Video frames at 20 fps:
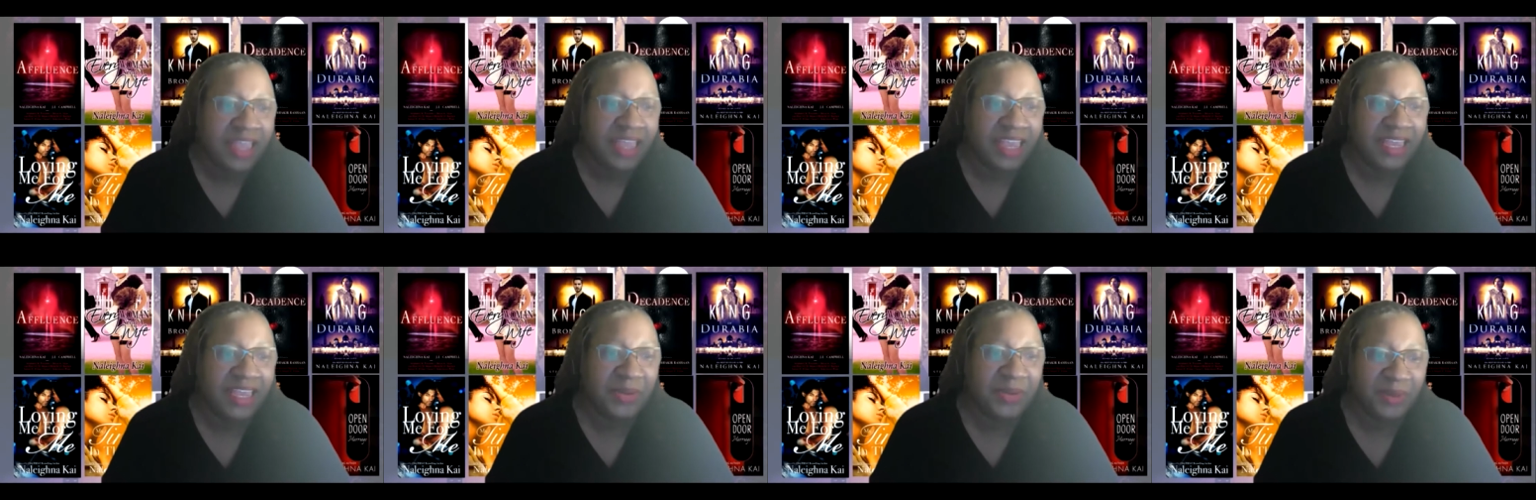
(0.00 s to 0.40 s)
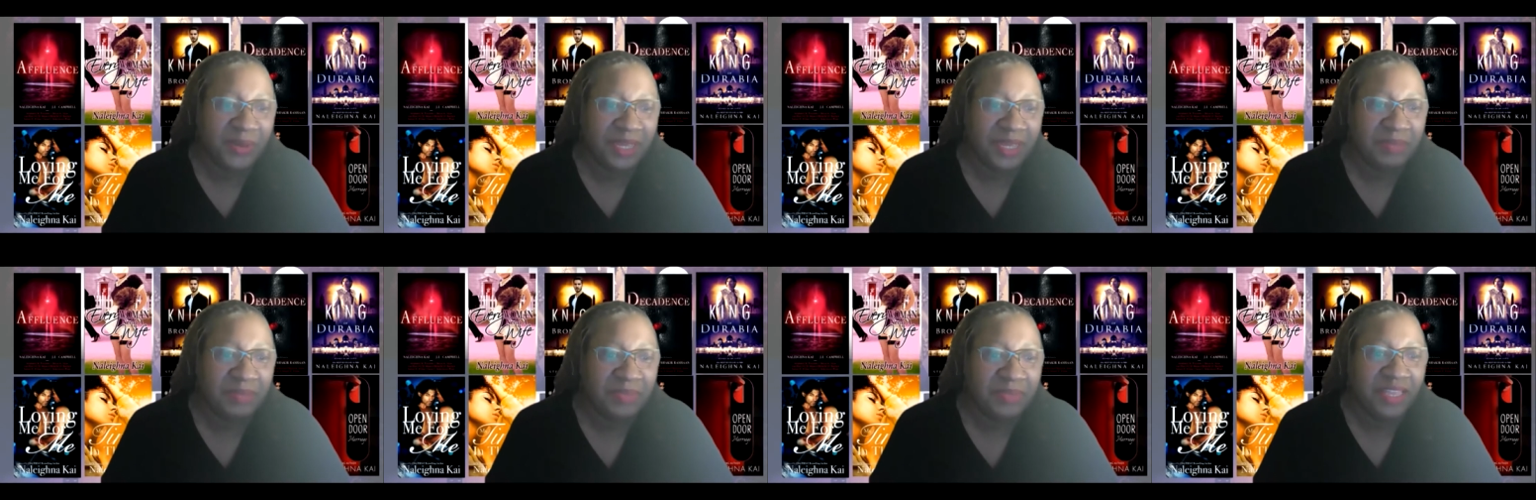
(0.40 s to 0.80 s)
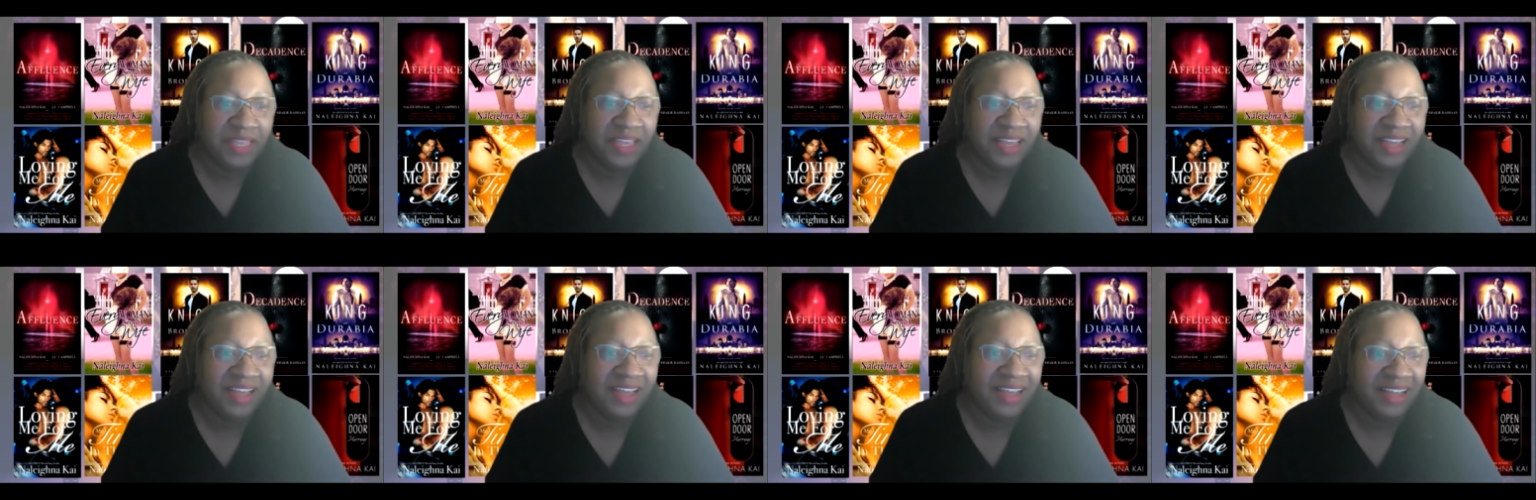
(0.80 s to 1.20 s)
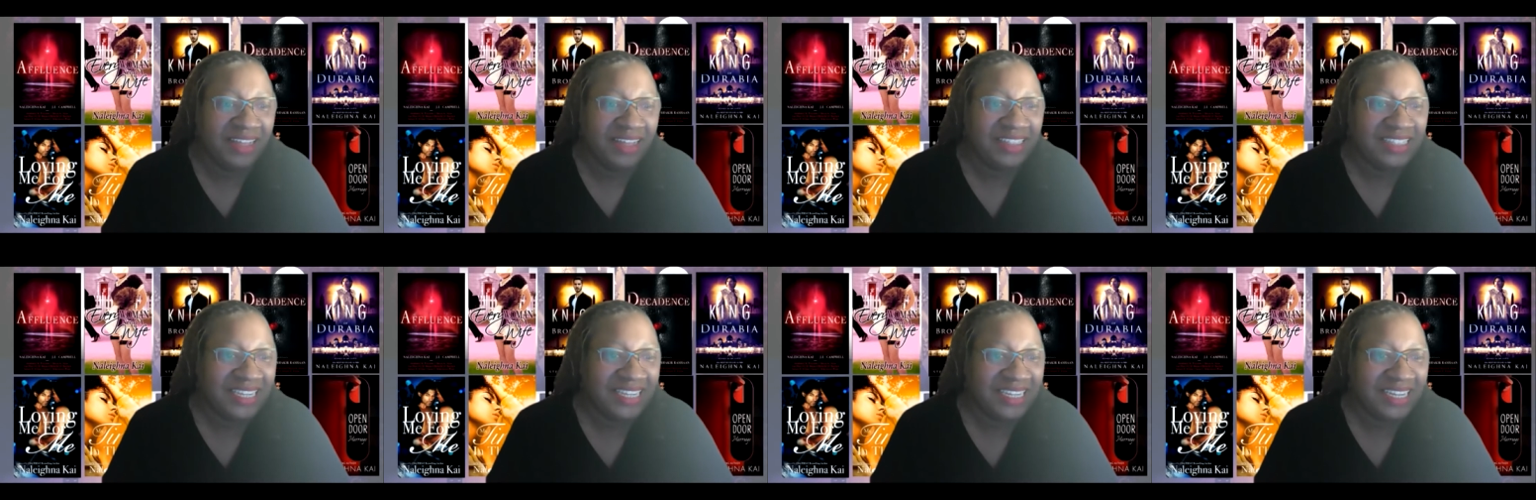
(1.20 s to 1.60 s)
Anyway, uh,
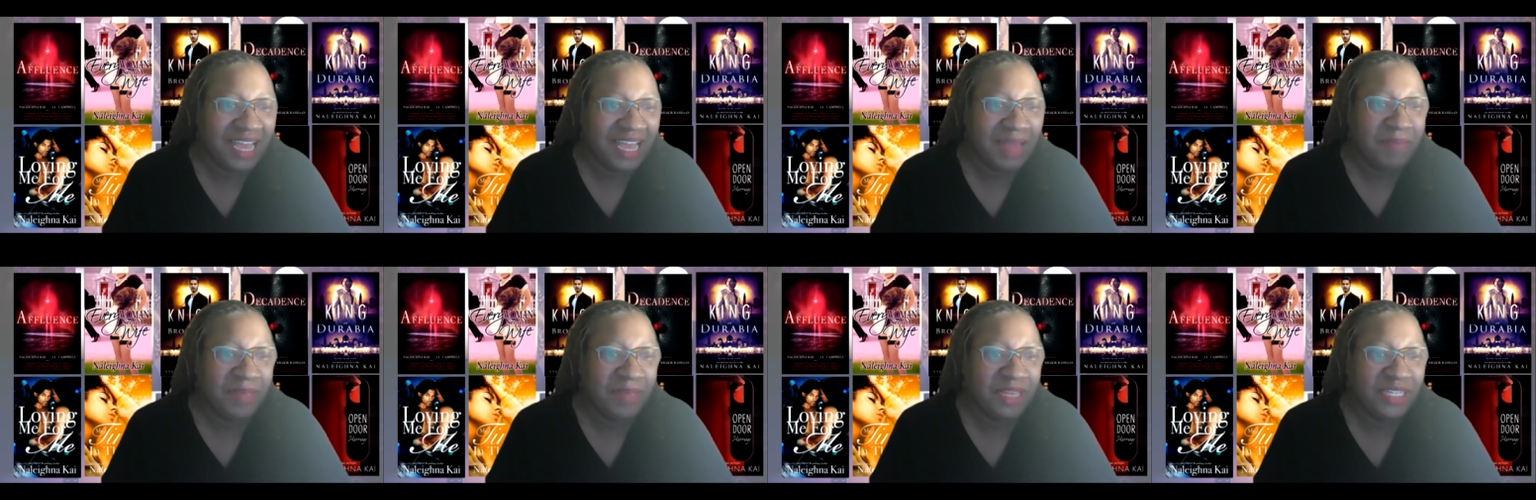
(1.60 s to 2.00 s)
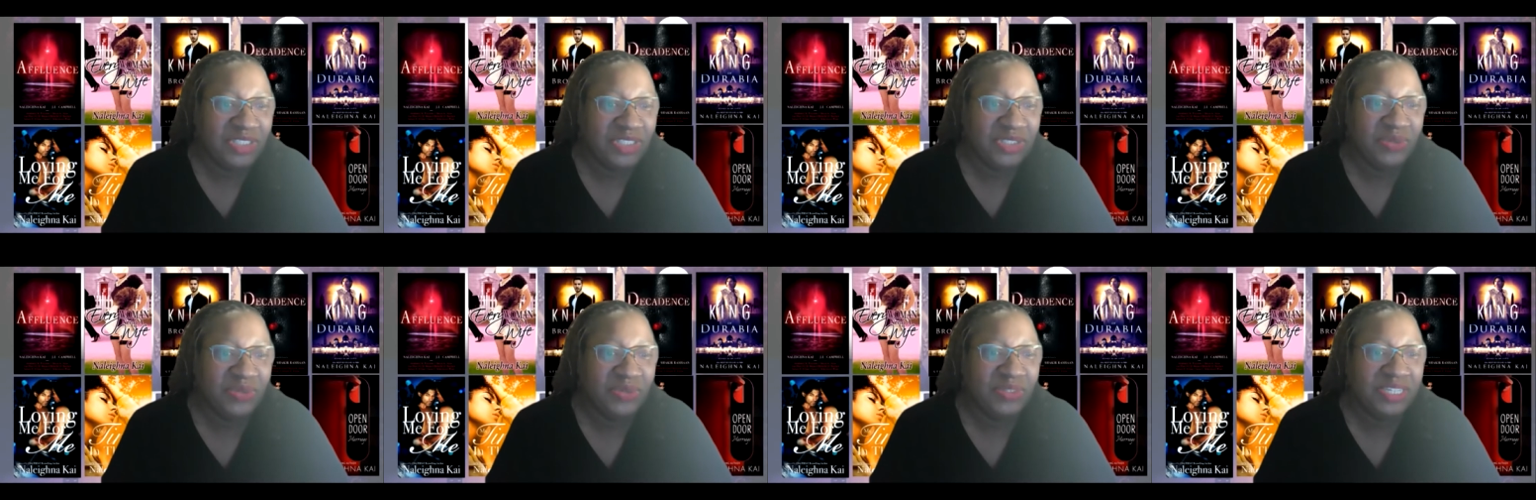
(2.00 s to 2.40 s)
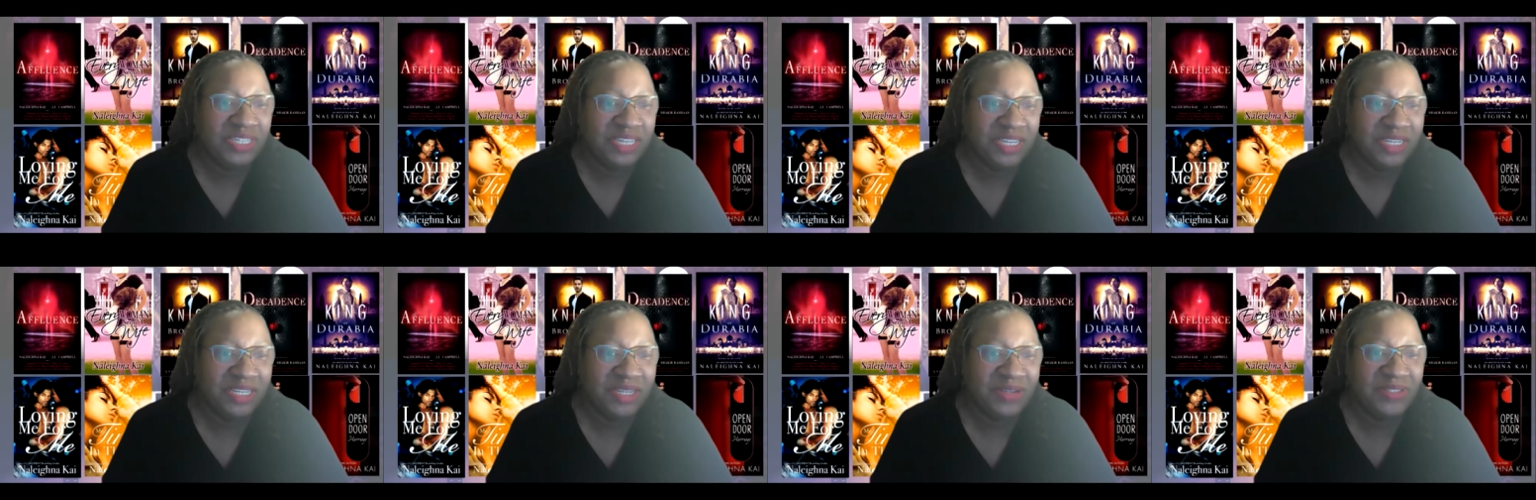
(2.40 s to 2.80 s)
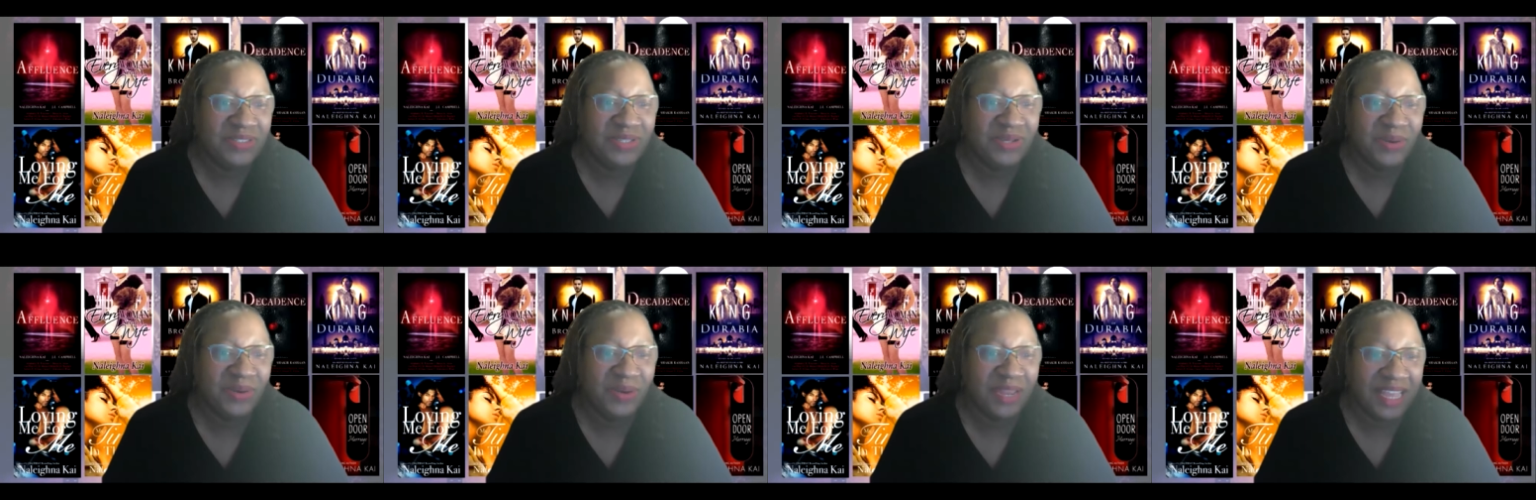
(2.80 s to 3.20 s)
Tina, I met you 10 years
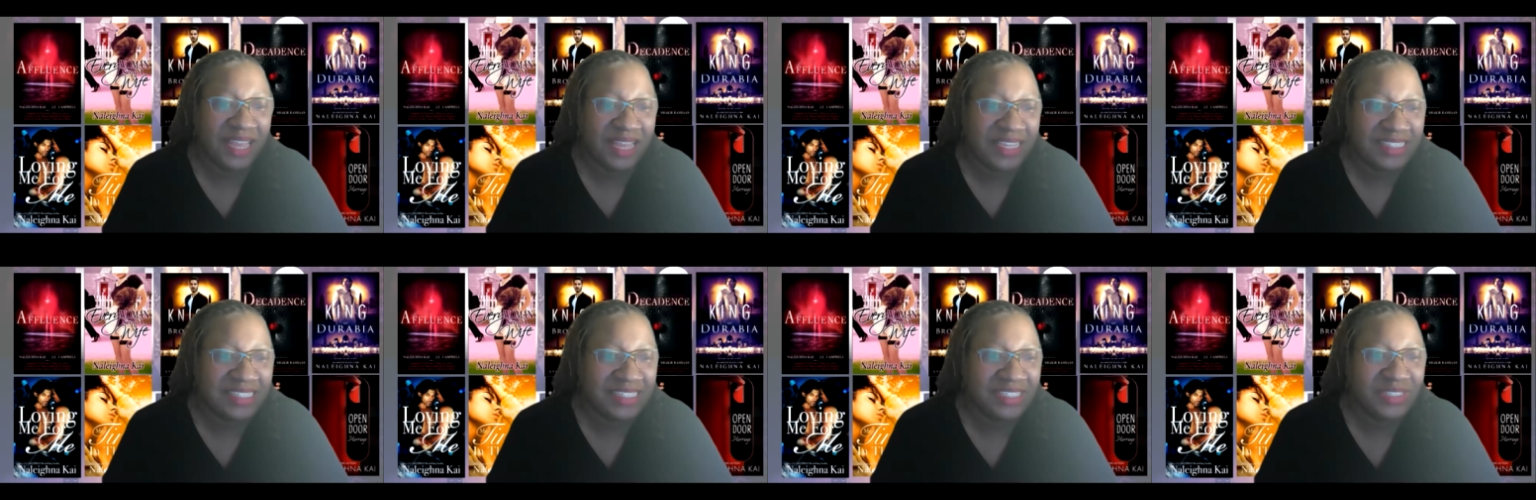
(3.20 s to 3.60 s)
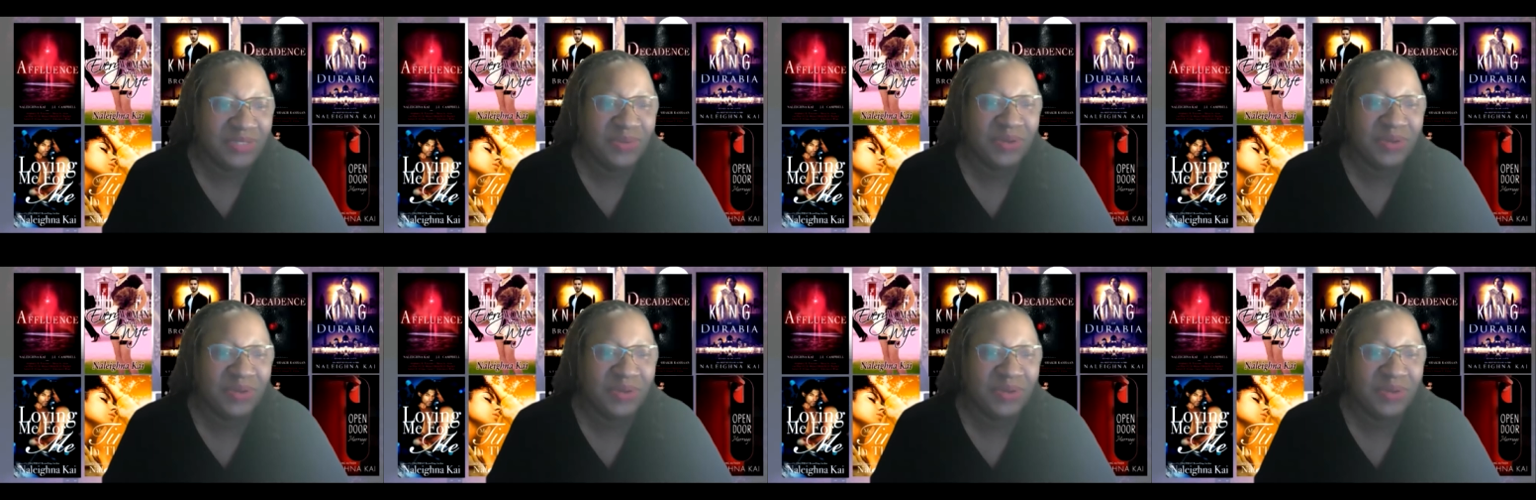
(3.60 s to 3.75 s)
ago at Essence.